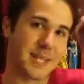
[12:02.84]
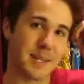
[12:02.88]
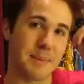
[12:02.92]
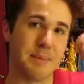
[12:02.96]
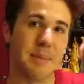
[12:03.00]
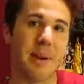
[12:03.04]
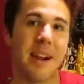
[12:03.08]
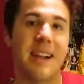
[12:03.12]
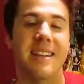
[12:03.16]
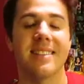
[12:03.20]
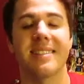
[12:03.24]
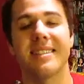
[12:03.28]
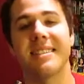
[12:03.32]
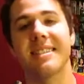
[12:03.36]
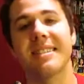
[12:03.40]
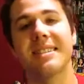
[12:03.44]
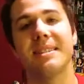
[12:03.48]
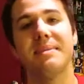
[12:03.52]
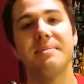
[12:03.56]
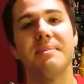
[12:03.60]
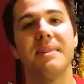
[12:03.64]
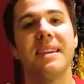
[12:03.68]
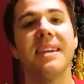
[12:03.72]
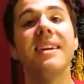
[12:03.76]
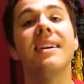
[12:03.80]
surprising
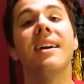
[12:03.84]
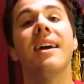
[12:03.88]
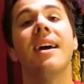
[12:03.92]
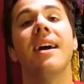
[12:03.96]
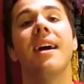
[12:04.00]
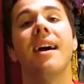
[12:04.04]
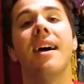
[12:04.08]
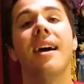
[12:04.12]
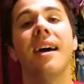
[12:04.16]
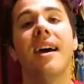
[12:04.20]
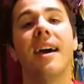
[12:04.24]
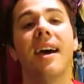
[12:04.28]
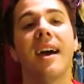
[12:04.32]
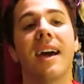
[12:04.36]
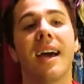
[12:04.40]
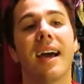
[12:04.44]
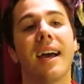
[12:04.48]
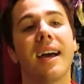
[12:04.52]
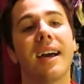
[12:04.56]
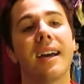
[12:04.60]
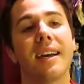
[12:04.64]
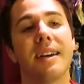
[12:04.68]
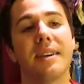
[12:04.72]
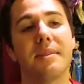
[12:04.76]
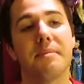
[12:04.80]
to me,
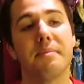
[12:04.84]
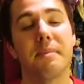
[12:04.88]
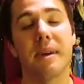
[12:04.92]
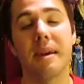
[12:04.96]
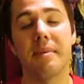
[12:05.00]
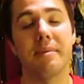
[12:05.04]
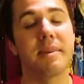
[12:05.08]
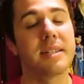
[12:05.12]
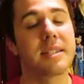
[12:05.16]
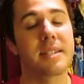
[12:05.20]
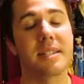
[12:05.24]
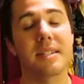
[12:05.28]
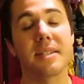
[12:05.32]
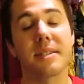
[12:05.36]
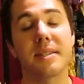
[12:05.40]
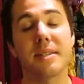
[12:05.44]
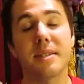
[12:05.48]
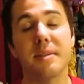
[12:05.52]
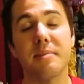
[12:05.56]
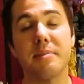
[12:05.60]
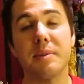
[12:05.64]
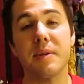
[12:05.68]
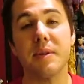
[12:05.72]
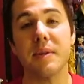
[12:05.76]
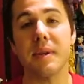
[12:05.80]
and maybe it's
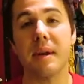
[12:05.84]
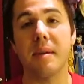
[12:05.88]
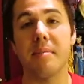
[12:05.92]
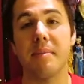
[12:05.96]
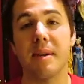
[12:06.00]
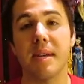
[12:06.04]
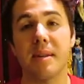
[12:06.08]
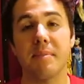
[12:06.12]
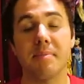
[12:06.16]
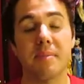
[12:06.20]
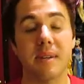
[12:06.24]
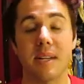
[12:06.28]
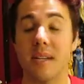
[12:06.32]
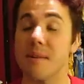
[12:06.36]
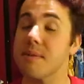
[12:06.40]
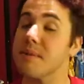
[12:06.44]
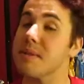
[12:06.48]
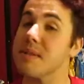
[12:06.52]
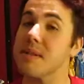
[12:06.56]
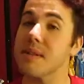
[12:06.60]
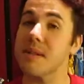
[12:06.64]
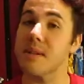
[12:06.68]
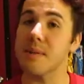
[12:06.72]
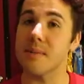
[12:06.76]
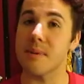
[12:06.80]
just the mood I'm in, but it
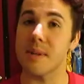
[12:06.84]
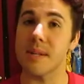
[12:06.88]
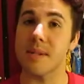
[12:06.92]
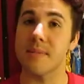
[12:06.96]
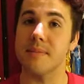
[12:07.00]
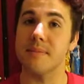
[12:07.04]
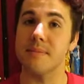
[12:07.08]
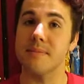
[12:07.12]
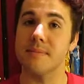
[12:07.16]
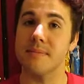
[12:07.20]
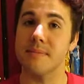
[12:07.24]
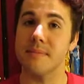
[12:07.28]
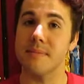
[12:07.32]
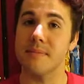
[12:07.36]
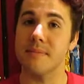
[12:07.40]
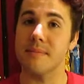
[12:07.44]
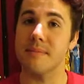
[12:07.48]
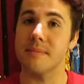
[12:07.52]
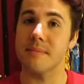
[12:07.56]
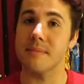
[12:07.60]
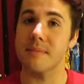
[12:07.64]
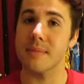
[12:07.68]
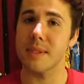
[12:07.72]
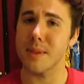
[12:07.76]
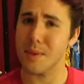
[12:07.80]
was a good one.
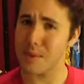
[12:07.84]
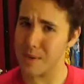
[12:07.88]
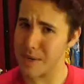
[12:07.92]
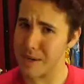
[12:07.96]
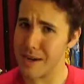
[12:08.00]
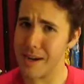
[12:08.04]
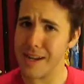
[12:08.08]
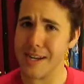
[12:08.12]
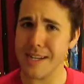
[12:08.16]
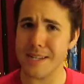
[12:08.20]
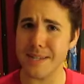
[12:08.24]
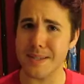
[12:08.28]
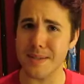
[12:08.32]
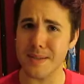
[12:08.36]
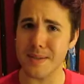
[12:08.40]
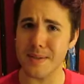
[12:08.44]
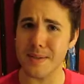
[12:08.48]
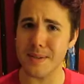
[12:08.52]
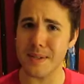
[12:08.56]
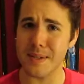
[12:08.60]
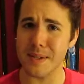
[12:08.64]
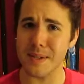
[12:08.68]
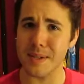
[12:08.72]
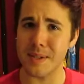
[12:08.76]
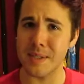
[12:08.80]
So good on you,
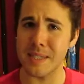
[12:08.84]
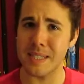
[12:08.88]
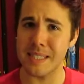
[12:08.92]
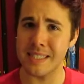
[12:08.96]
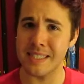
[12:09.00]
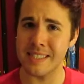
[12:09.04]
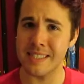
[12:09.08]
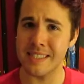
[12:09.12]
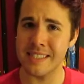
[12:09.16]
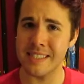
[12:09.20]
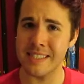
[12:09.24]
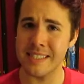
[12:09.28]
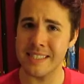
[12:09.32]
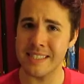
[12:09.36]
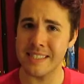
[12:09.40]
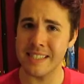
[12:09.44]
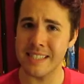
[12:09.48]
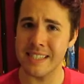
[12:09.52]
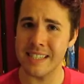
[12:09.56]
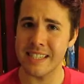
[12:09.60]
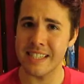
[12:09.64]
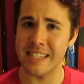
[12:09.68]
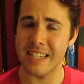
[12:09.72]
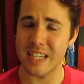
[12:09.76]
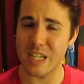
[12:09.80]
Tsunku.
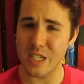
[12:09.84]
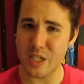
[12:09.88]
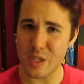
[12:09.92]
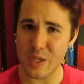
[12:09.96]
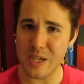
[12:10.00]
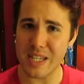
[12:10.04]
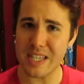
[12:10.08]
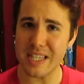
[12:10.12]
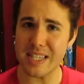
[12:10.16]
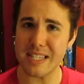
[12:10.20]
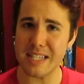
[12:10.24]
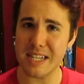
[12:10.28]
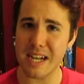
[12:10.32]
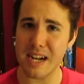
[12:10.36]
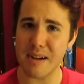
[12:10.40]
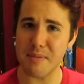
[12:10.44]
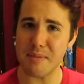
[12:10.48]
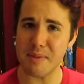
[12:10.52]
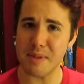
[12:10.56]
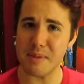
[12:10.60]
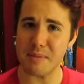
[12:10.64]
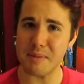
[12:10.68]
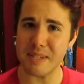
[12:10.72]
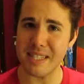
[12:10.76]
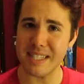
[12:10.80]
Enjoy these
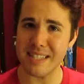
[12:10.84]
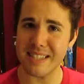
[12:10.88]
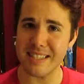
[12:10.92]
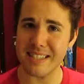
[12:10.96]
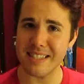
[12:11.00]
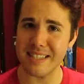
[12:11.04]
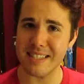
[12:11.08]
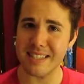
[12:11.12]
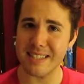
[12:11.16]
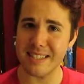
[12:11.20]
compliments.